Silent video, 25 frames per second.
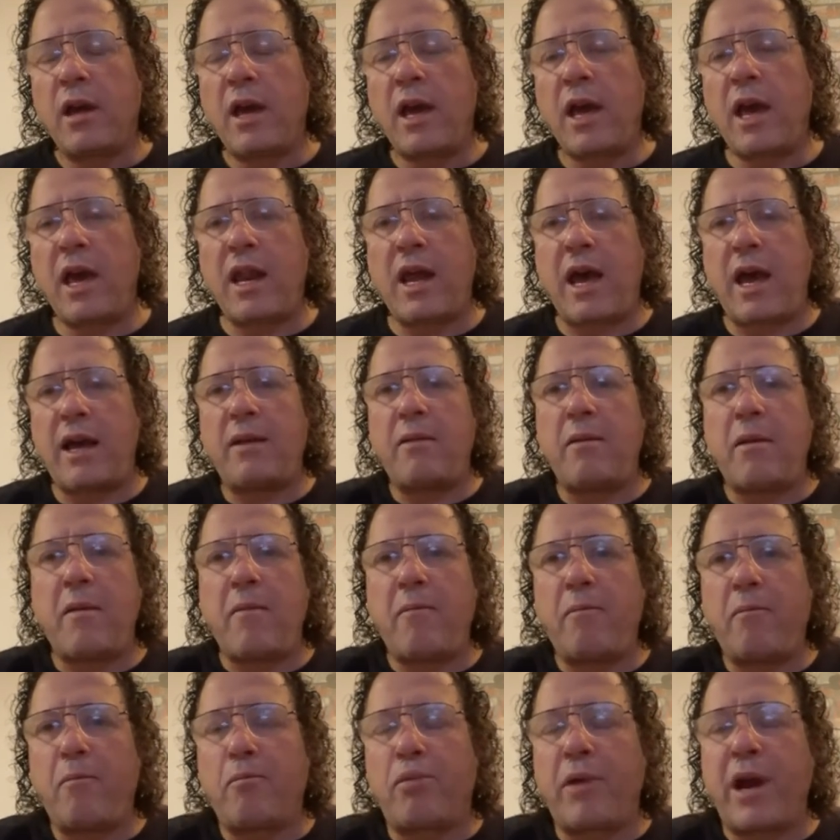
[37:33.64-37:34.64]
and I
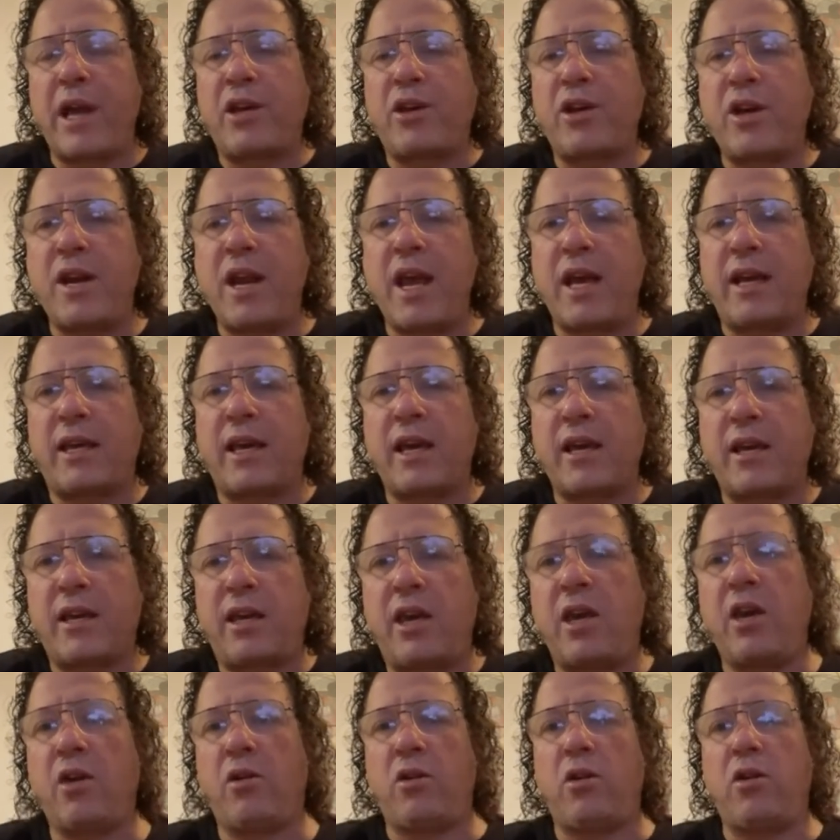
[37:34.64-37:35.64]
break your neck and
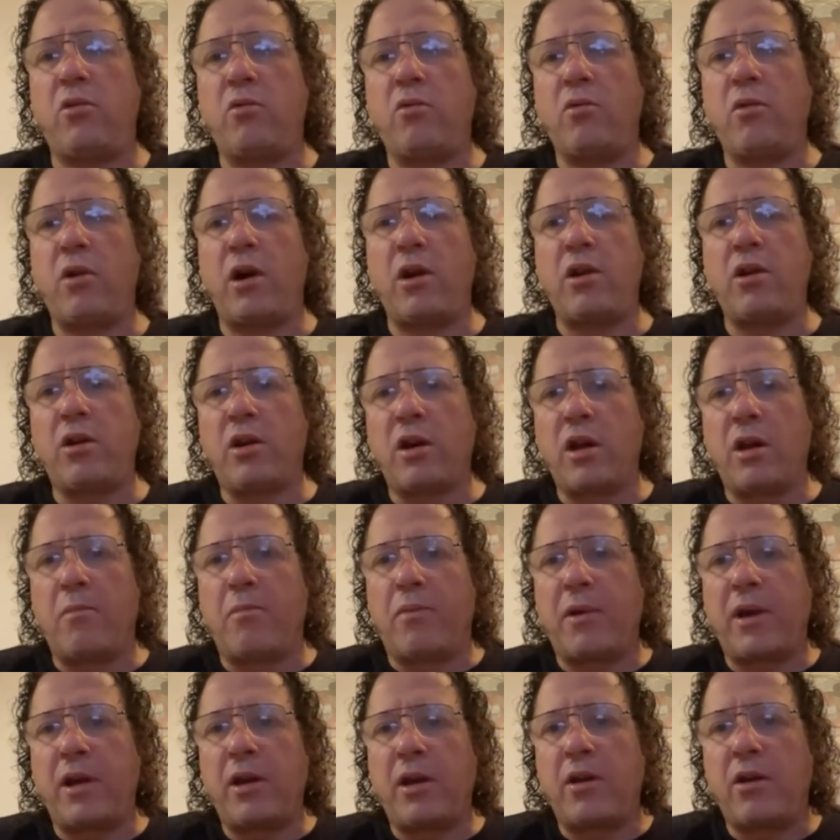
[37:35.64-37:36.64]
kill you, are you going to
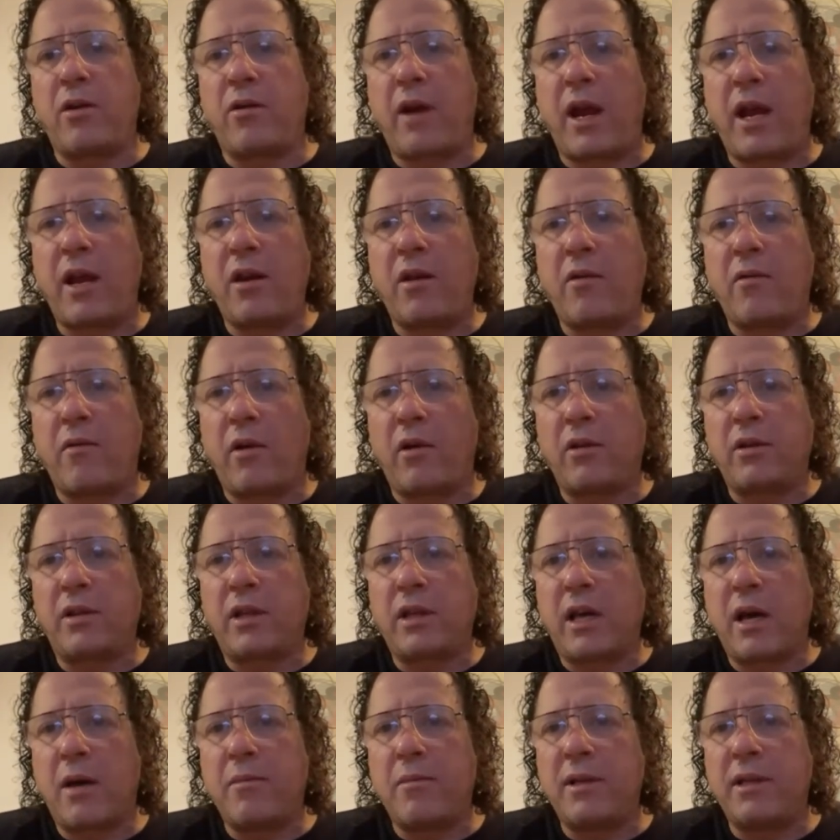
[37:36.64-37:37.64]
bring your 8-year-old to
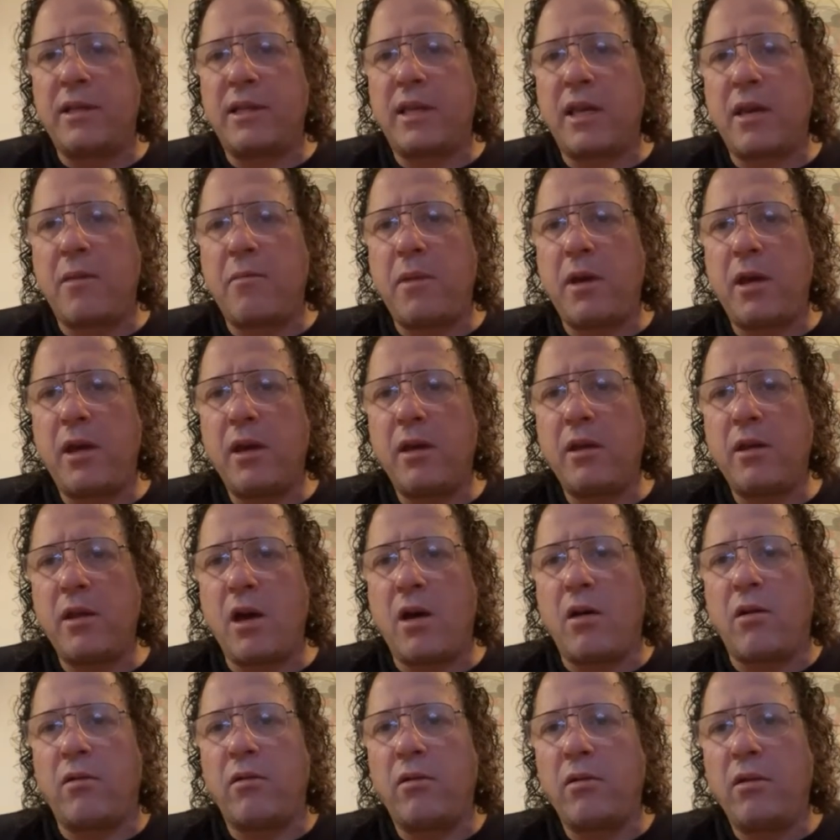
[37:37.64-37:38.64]
come and see me?
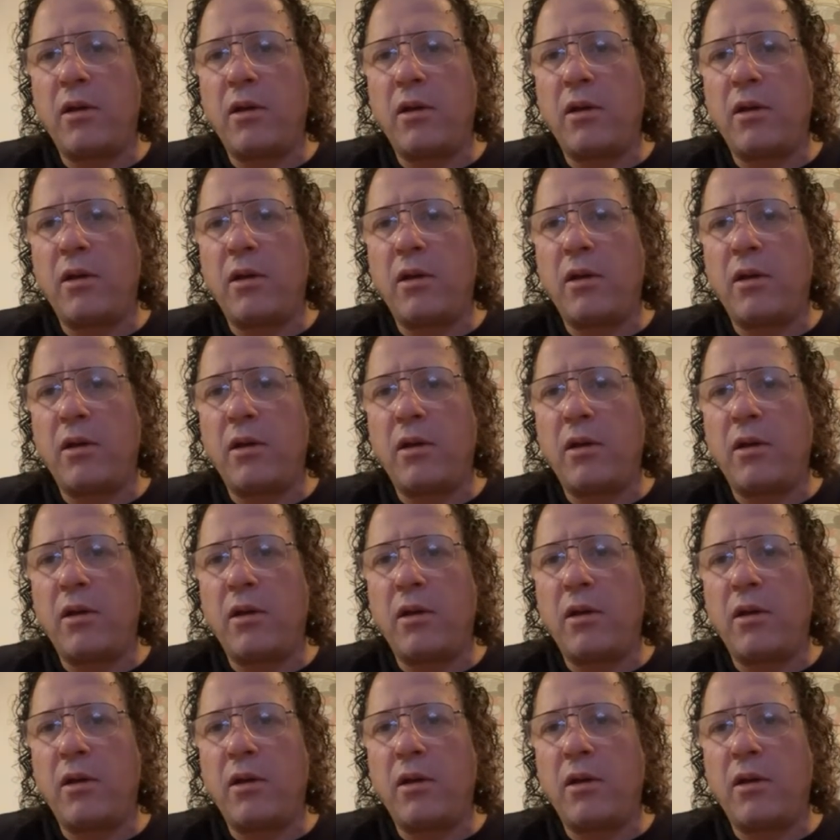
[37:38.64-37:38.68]
No.